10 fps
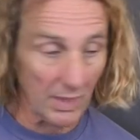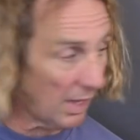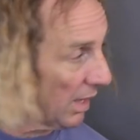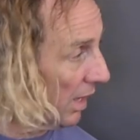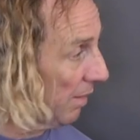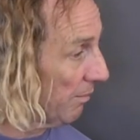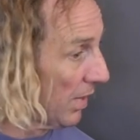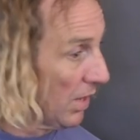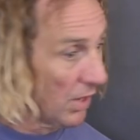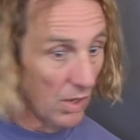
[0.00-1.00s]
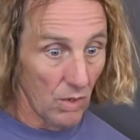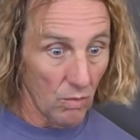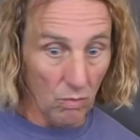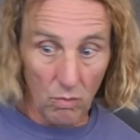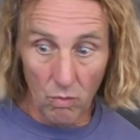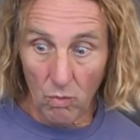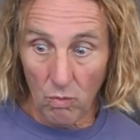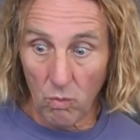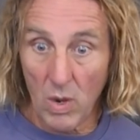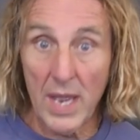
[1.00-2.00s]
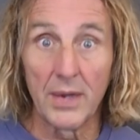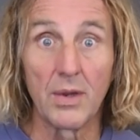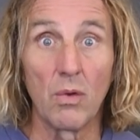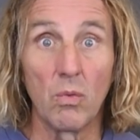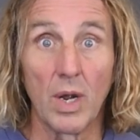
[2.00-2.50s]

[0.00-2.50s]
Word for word: um, when